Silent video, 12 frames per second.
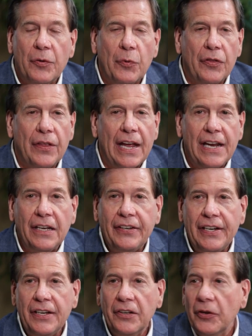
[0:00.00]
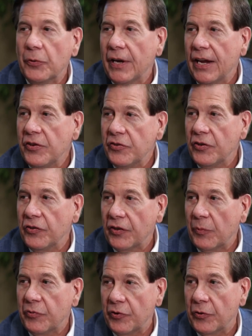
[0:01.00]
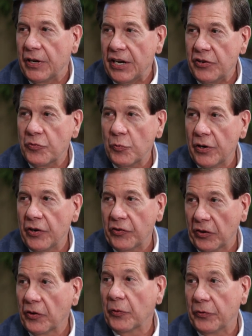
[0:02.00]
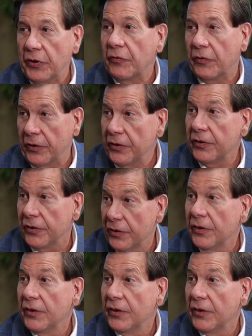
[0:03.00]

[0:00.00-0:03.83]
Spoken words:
with 18 locations, I'm sure each one is a little different.